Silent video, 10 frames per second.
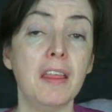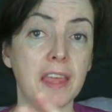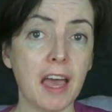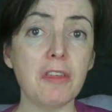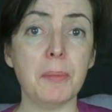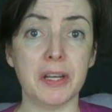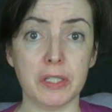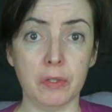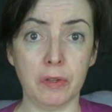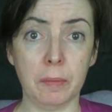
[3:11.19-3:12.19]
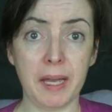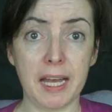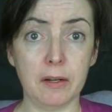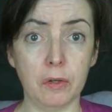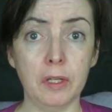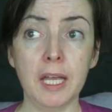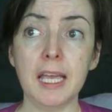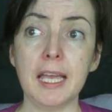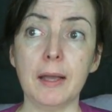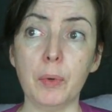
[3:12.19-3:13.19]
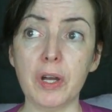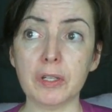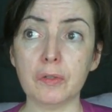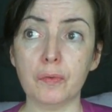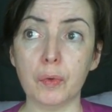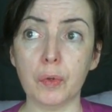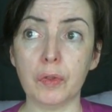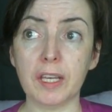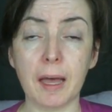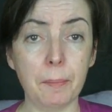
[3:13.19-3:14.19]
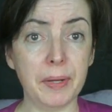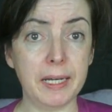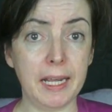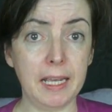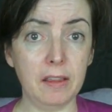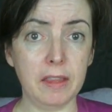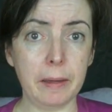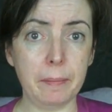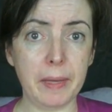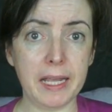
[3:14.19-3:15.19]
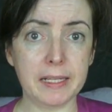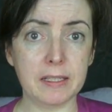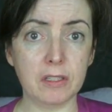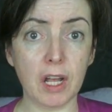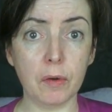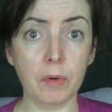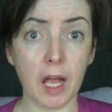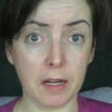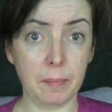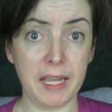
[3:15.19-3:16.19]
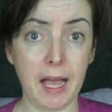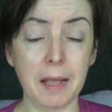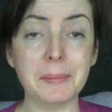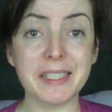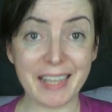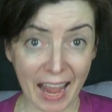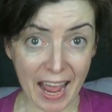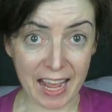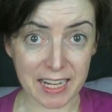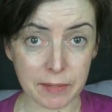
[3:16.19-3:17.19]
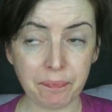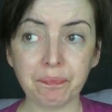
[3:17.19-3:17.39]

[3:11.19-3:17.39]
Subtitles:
The other person on the panel works for the company that makes Don't Hug Me, I'm Scared,